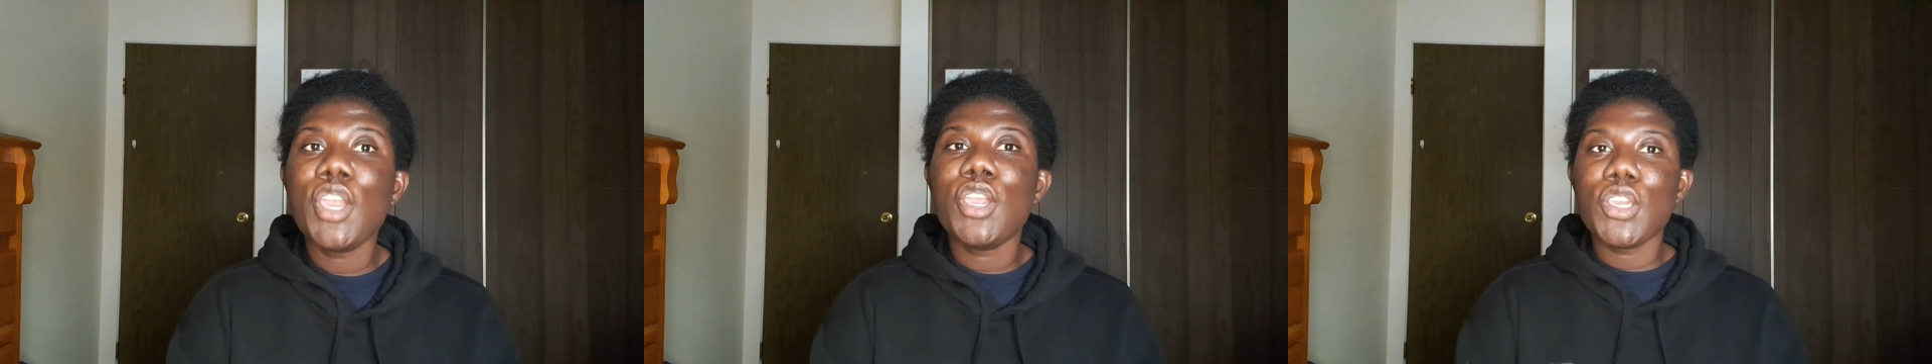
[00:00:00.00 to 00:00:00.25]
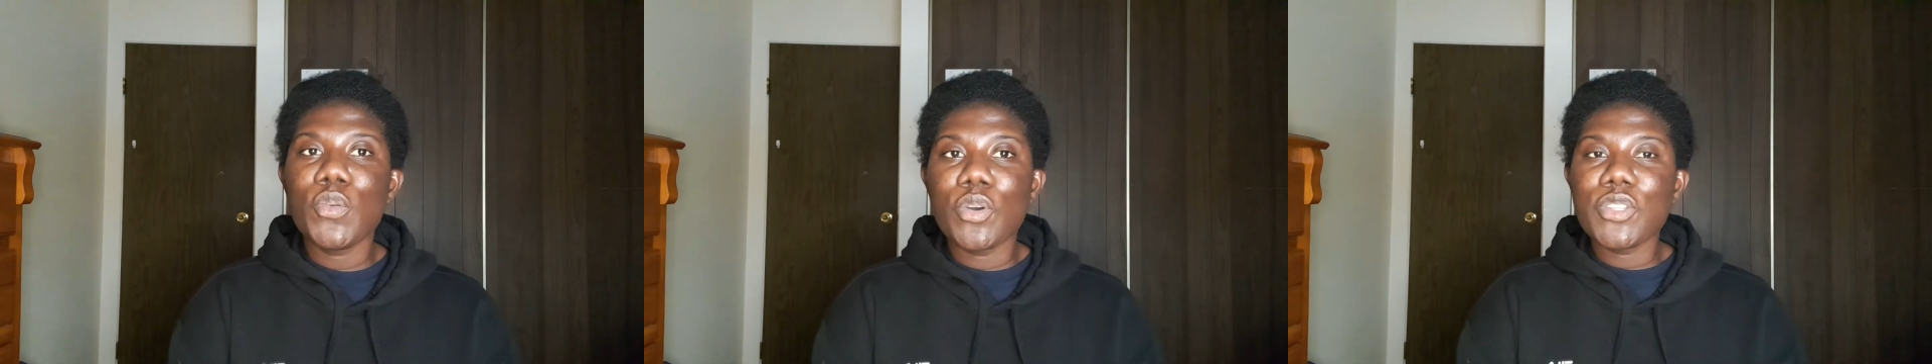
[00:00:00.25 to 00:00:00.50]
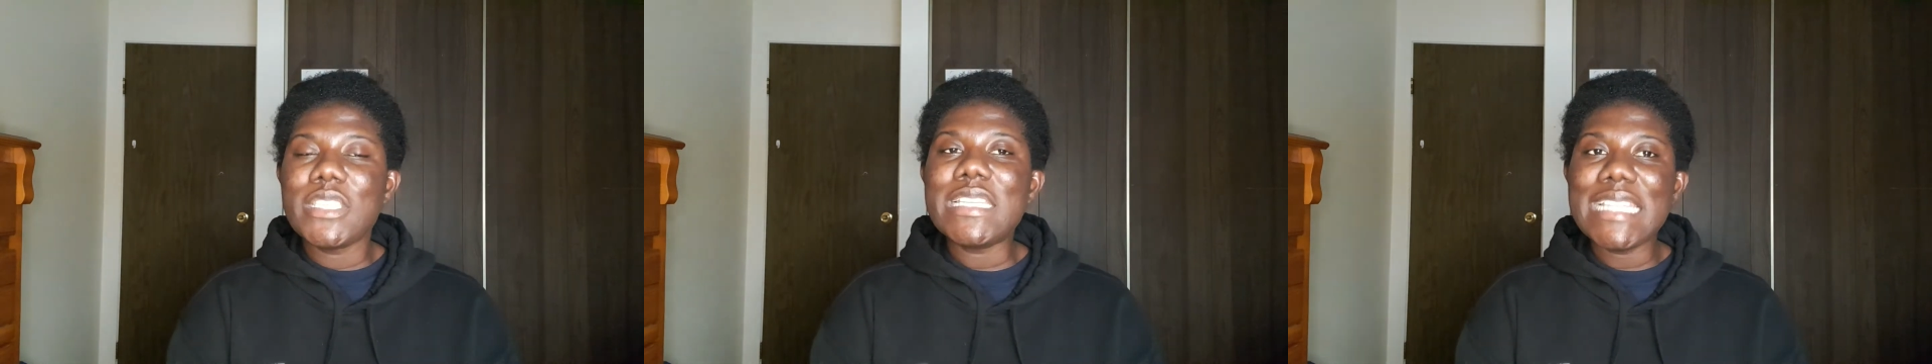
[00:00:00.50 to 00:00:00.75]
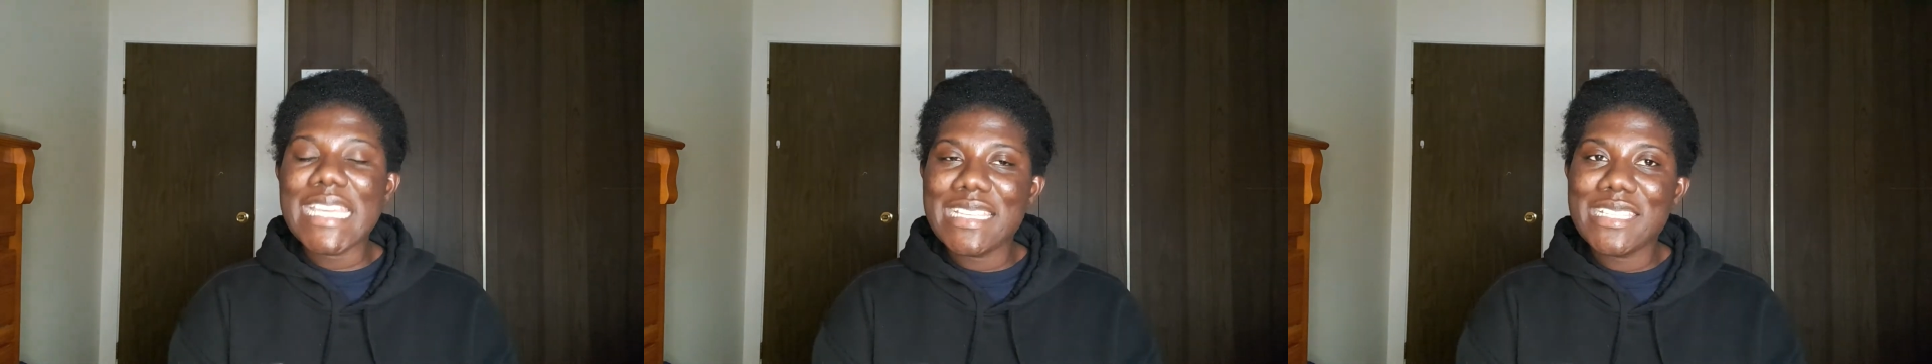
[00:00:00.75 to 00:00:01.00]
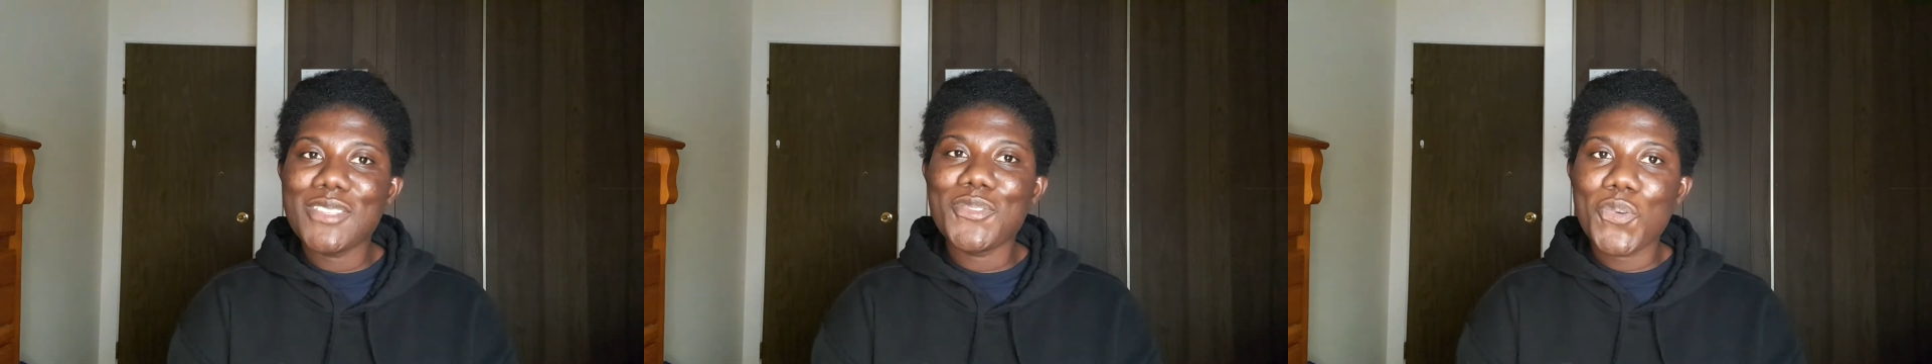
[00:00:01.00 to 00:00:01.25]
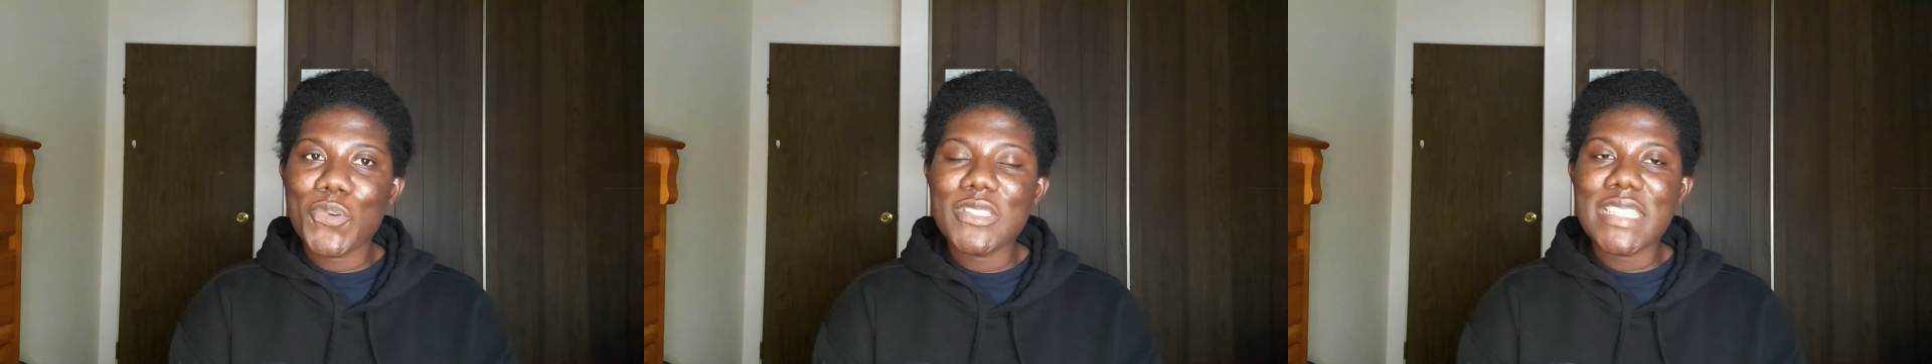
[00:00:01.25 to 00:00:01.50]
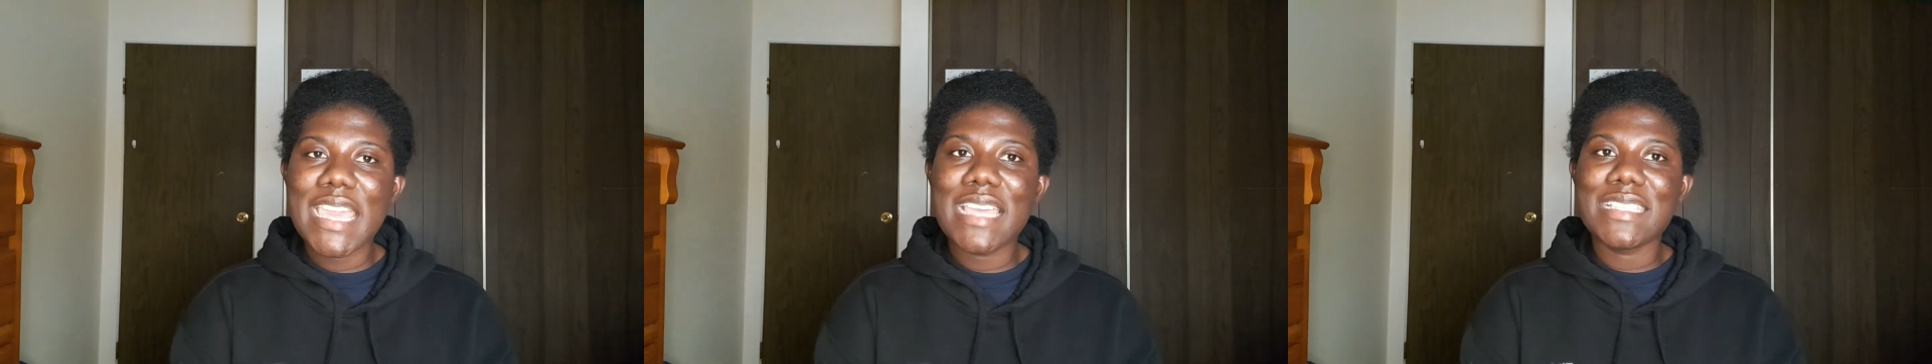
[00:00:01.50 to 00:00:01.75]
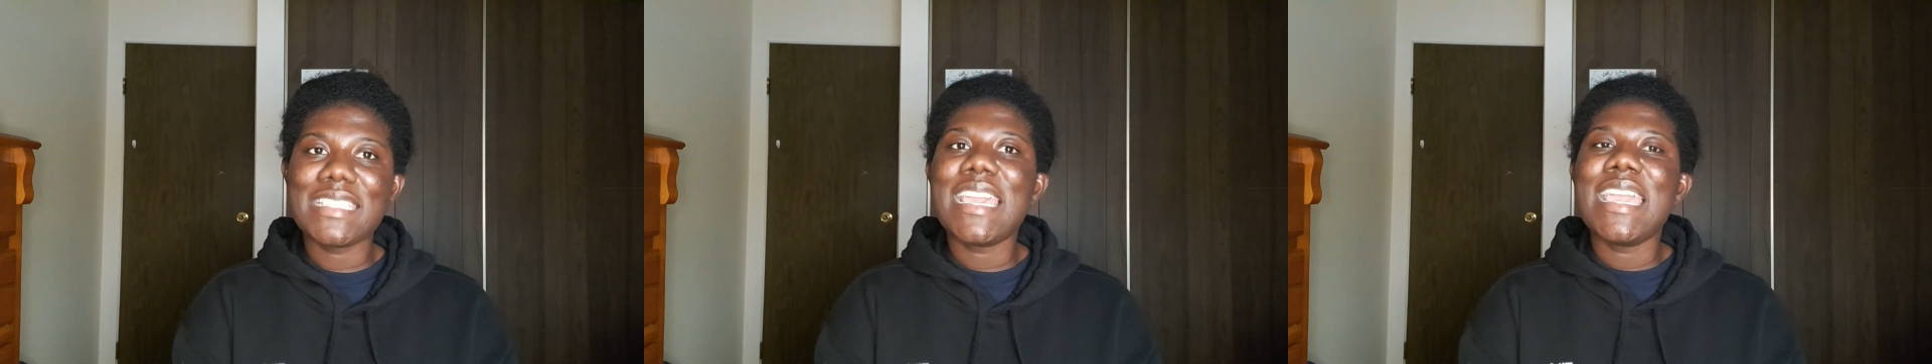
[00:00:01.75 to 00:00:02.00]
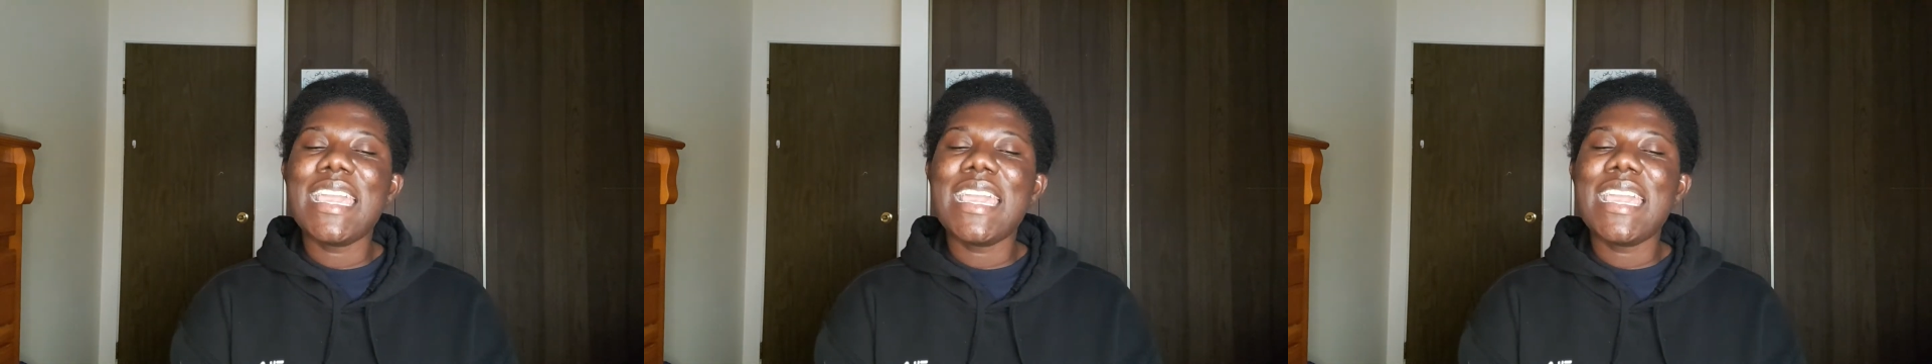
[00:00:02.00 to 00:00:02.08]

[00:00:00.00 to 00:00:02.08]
you want to list those things